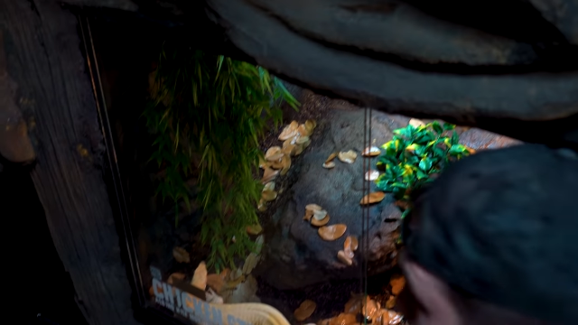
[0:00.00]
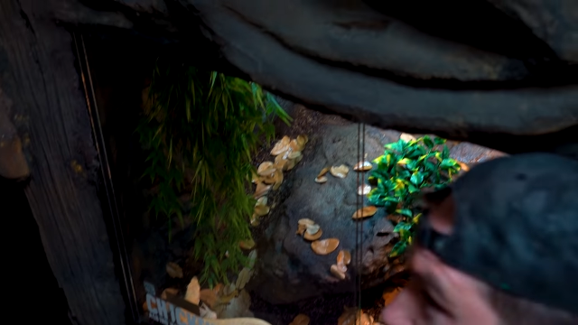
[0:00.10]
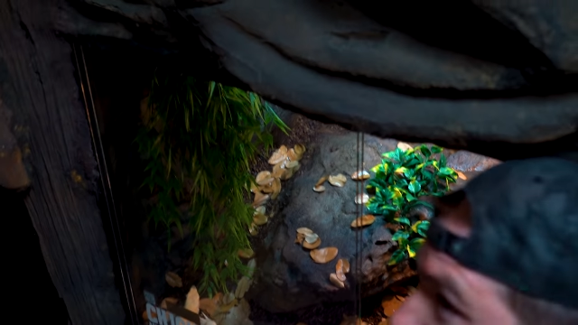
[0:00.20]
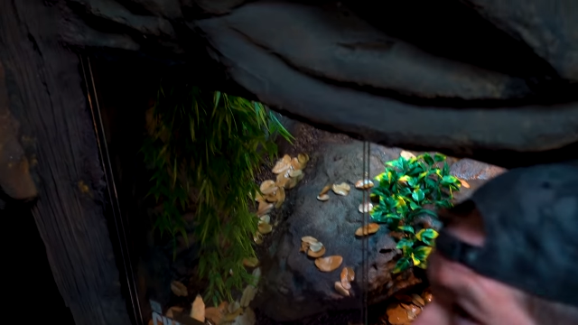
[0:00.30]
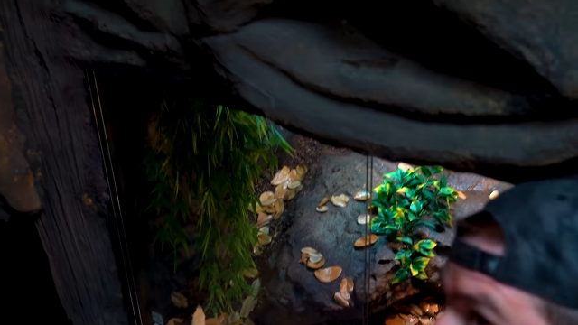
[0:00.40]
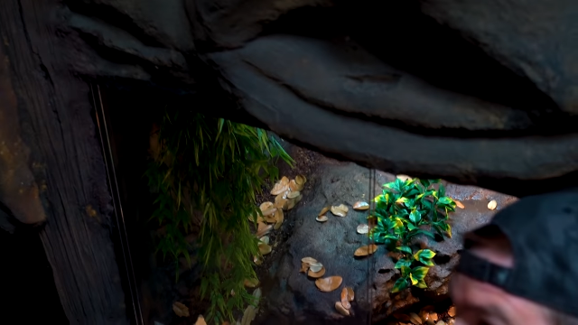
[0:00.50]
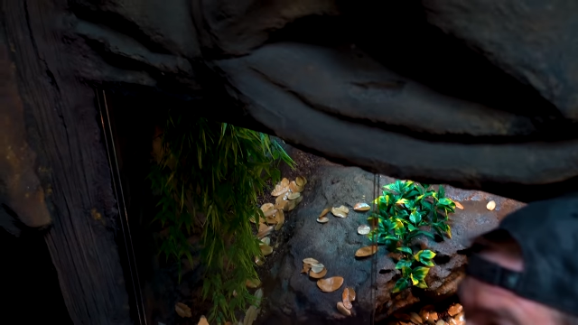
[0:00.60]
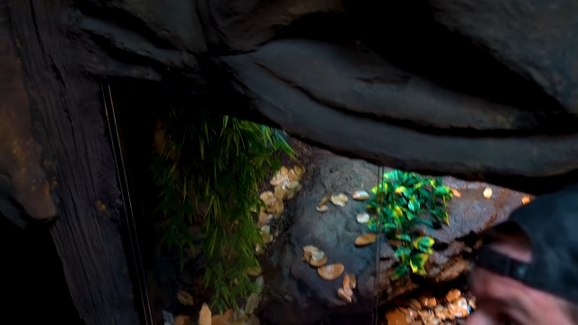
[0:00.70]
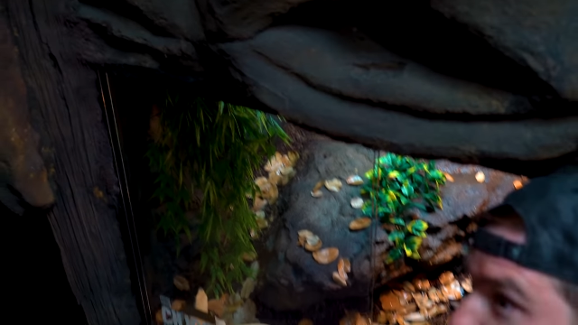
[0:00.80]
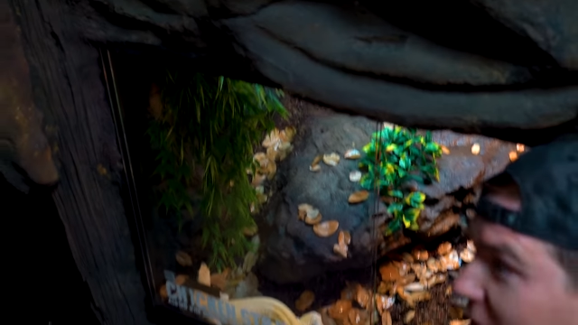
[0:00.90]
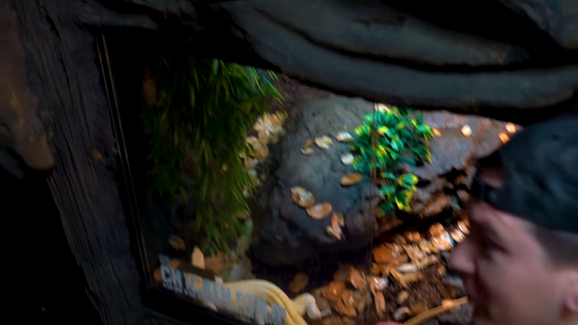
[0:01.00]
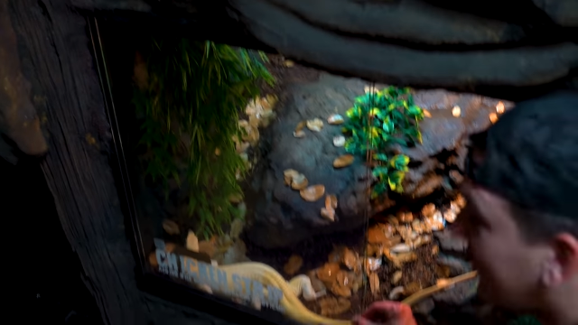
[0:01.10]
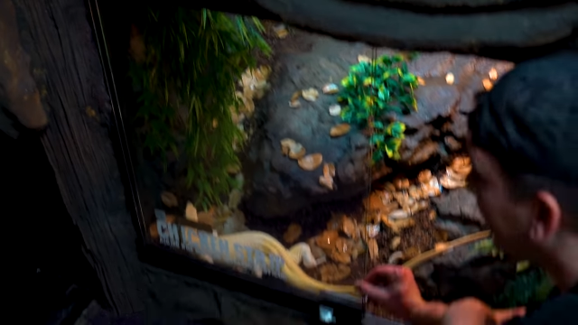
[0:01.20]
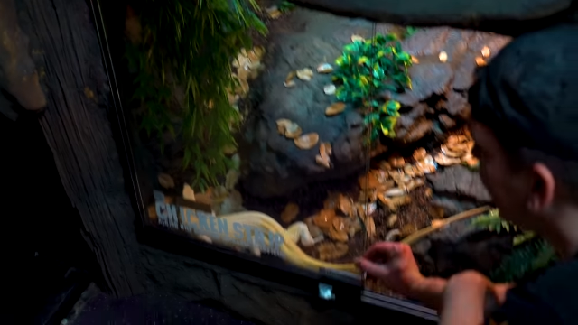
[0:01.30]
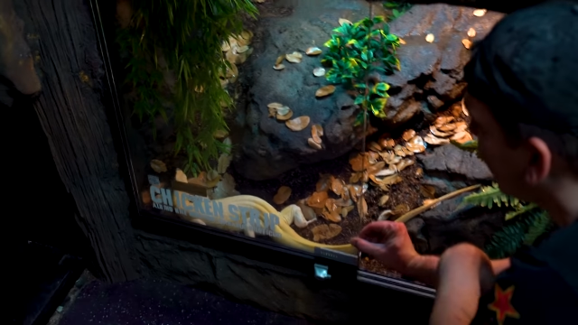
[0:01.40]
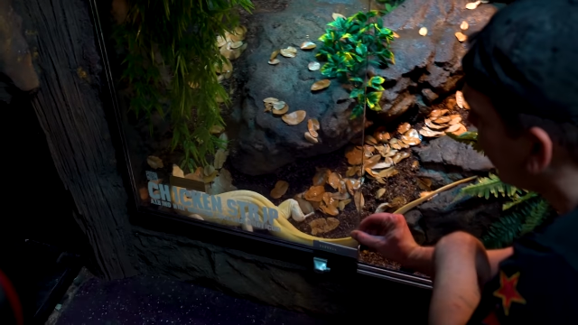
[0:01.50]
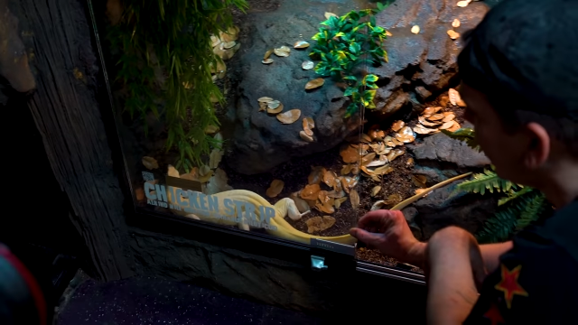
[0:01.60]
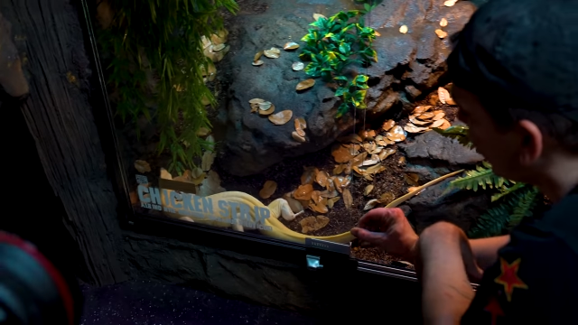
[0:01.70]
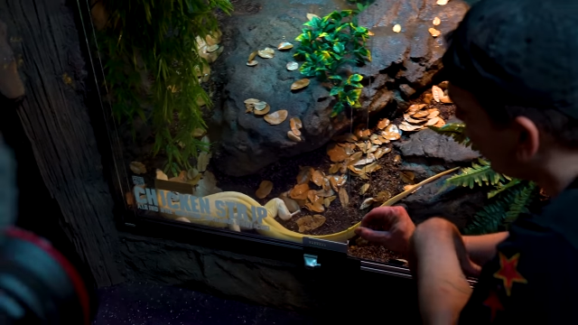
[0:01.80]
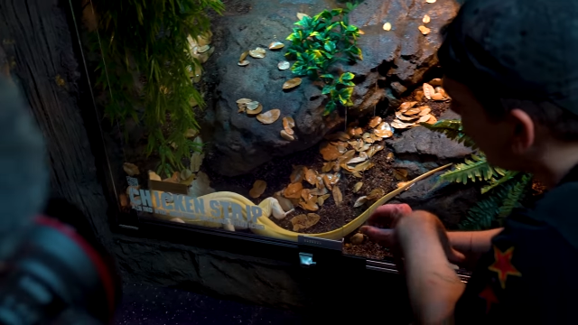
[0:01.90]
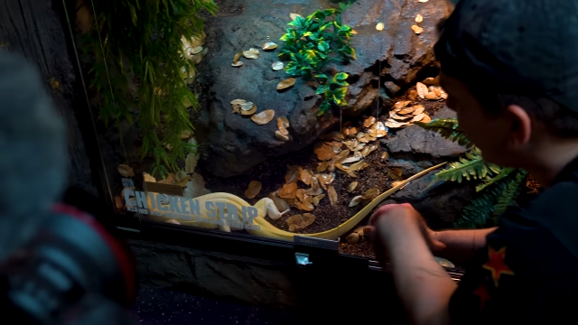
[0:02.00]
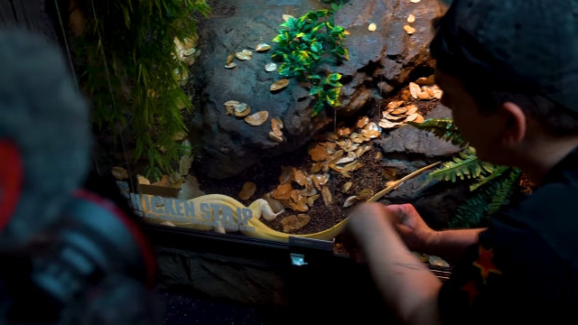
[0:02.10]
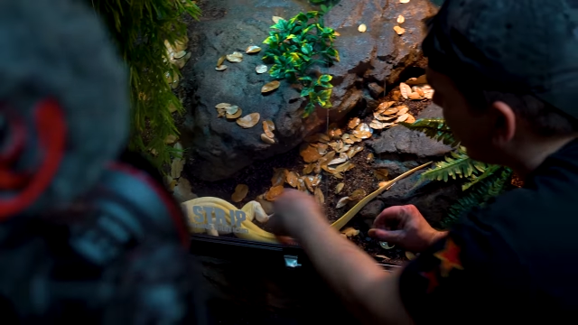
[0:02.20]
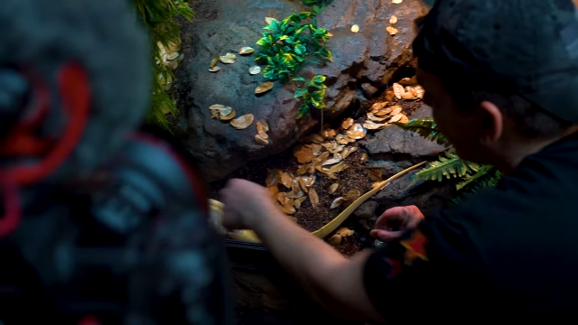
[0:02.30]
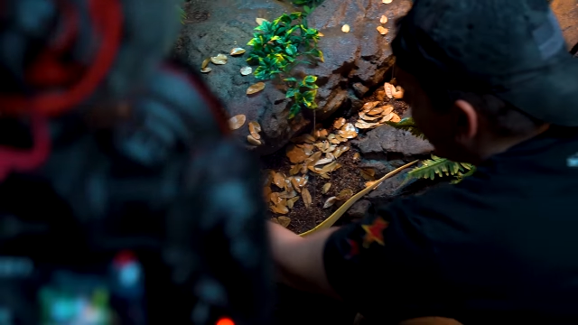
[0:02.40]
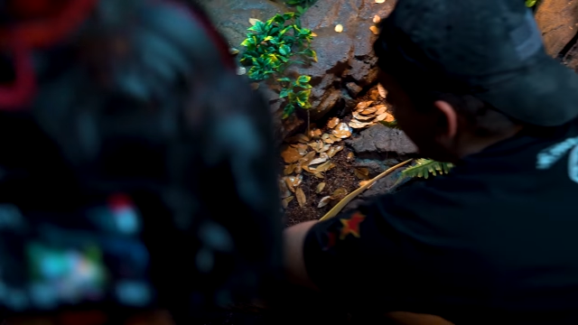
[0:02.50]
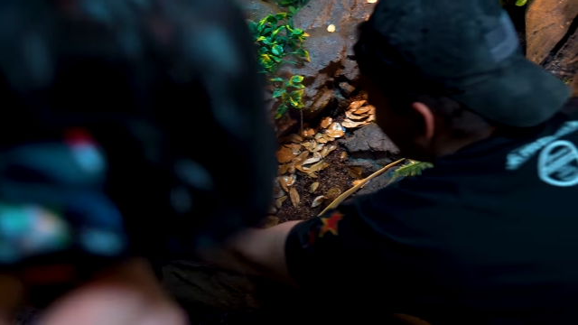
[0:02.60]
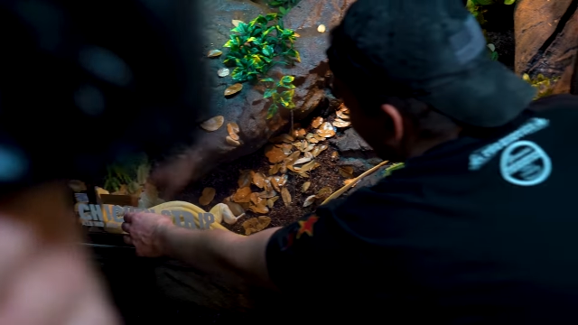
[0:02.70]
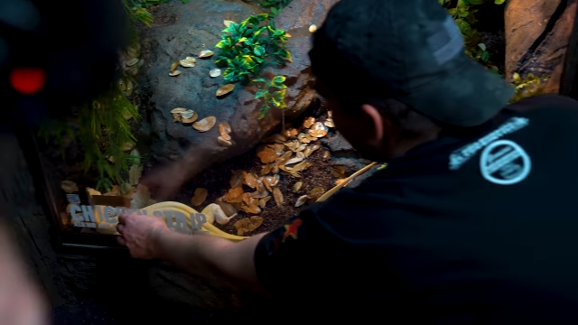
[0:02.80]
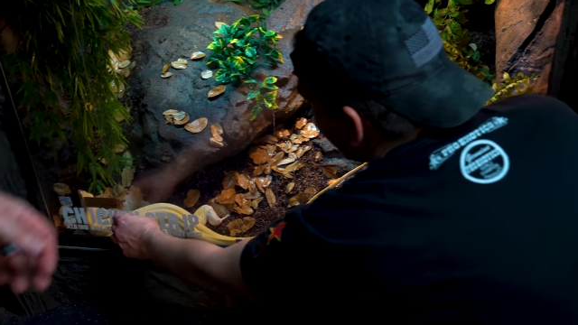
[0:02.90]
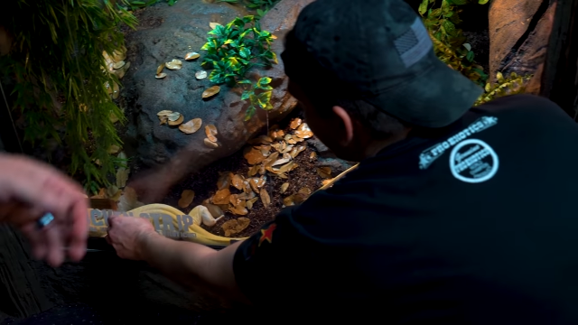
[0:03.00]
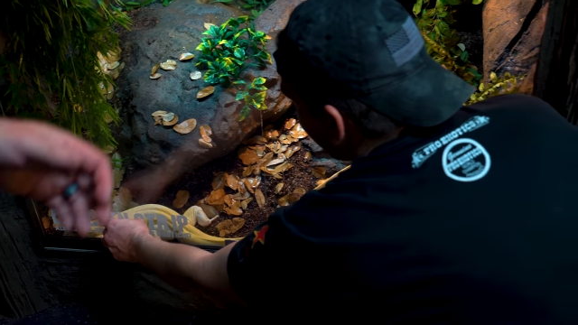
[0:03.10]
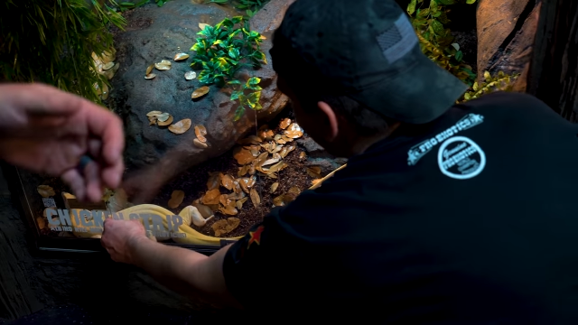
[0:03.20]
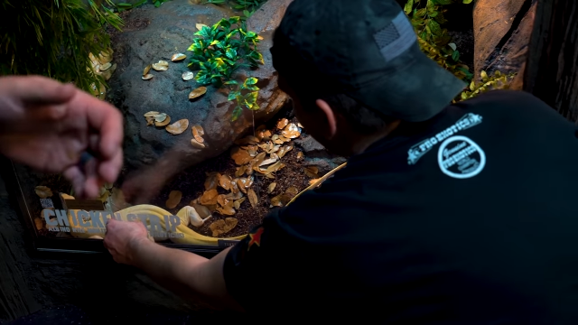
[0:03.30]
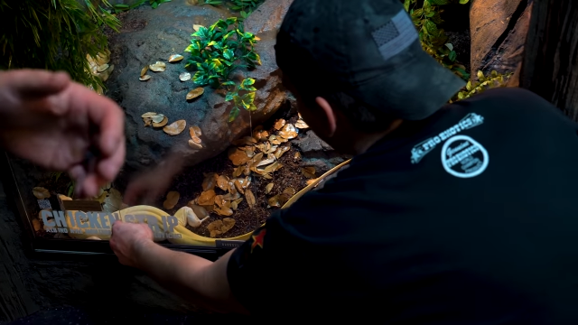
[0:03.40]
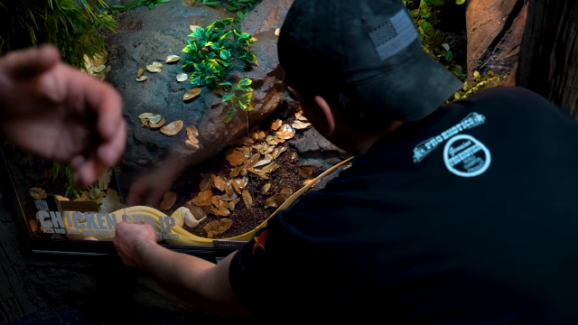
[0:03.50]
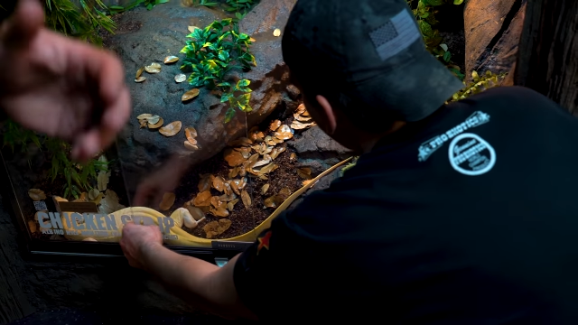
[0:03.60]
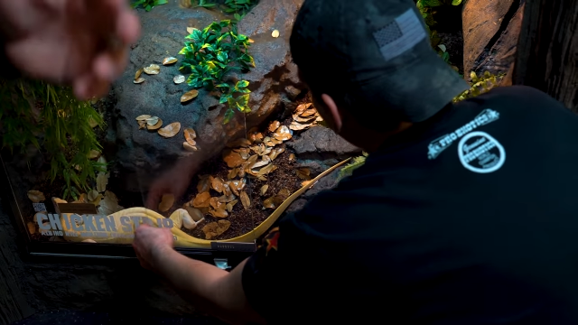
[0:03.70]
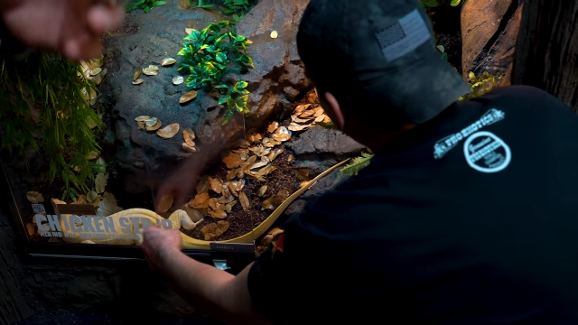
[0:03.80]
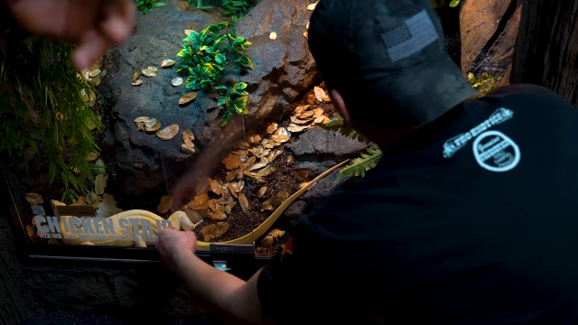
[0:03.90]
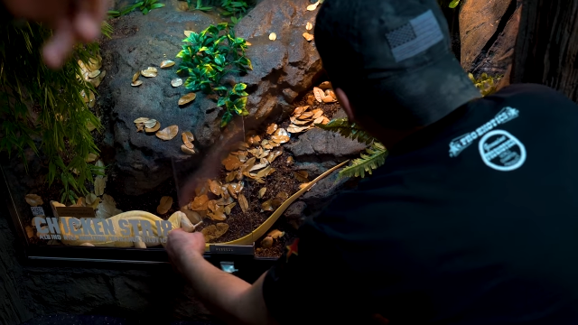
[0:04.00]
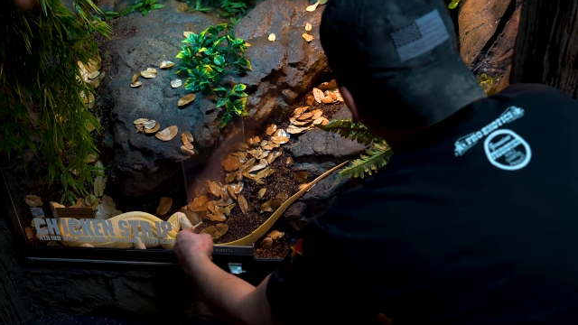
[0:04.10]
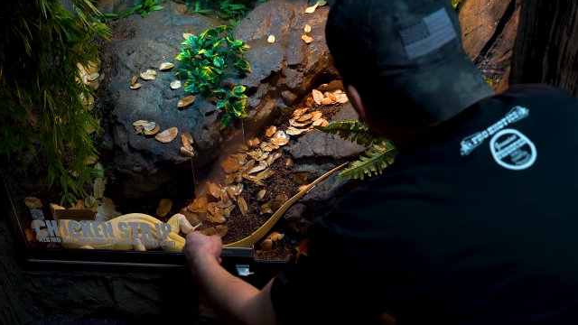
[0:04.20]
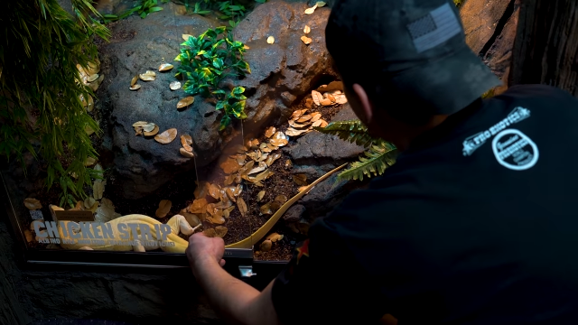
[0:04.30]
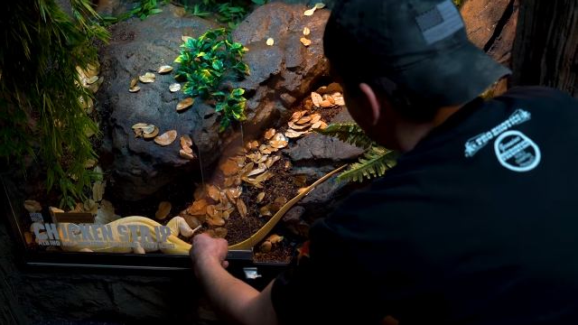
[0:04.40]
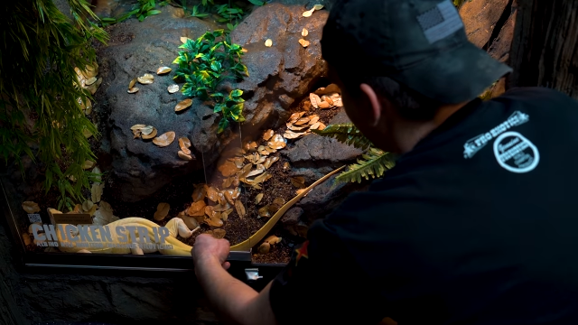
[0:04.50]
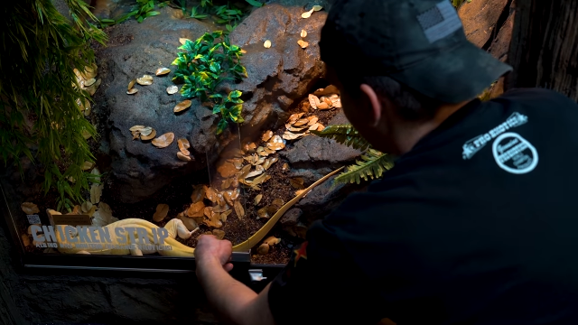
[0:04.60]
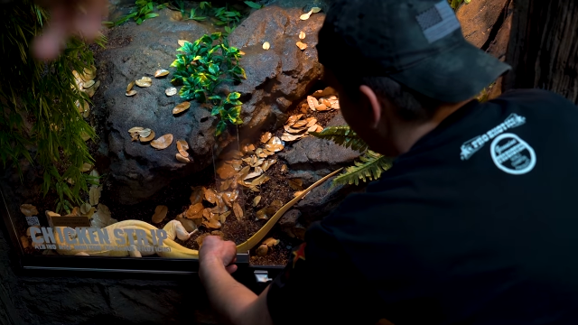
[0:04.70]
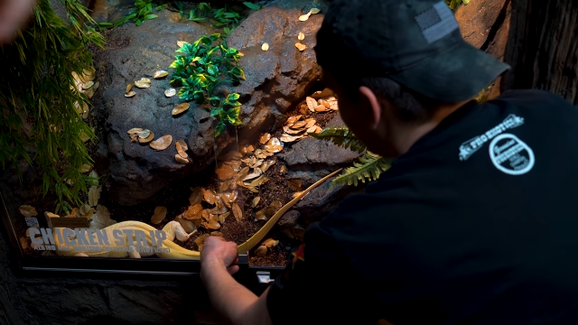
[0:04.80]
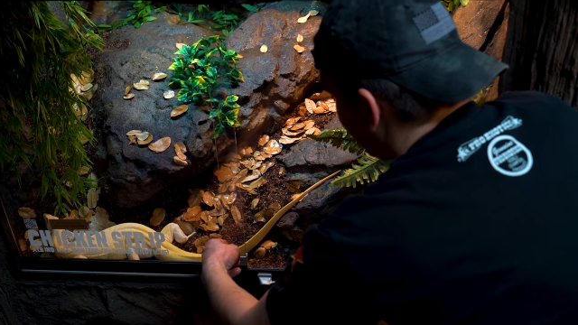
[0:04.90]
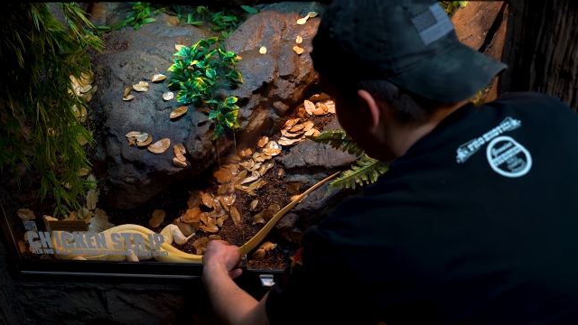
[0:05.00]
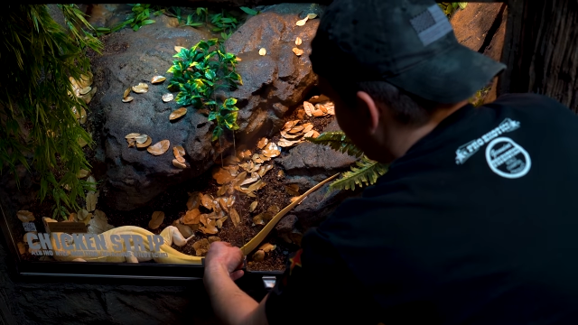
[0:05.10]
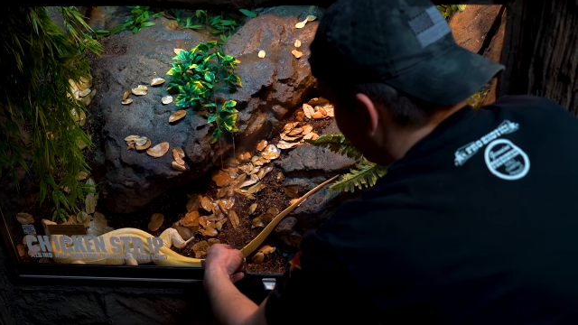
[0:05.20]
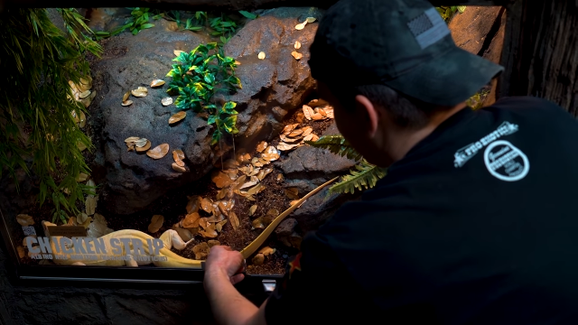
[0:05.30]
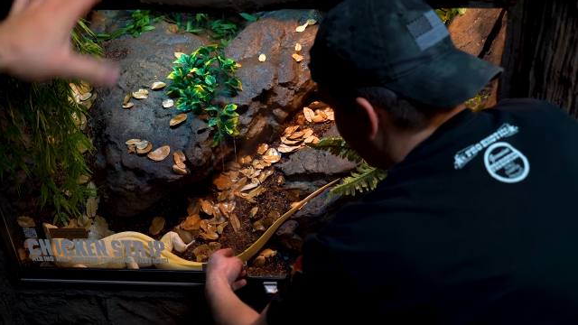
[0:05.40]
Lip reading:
(no speaker visible)